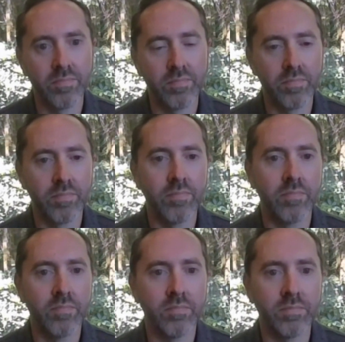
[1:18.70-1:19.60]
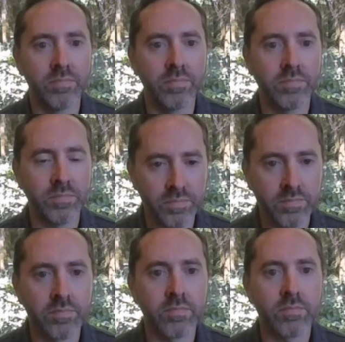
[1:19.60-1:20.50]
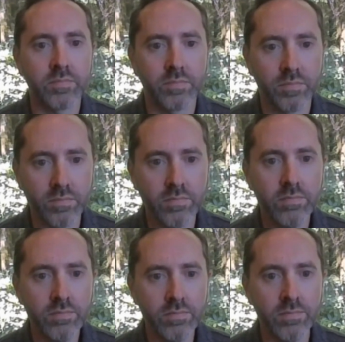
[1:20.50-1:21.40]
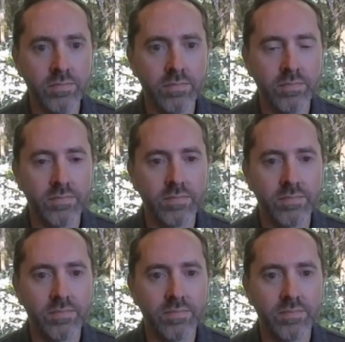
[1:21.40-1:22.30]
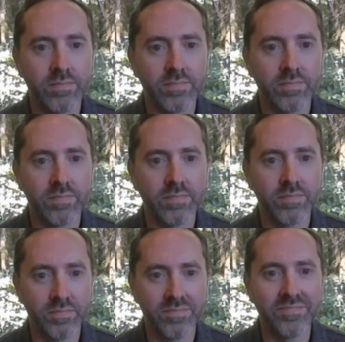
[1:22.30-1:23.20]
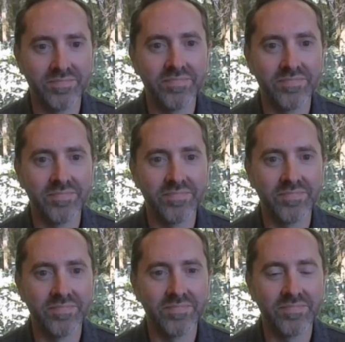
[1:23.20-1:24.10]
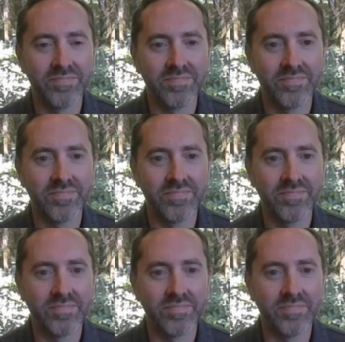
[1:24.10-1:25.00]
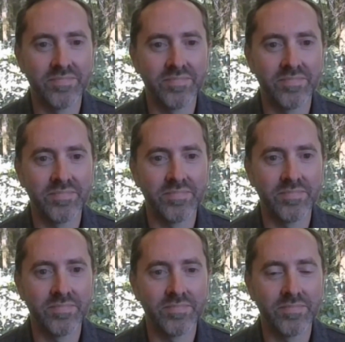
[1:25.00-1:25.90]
The person shown says nothing.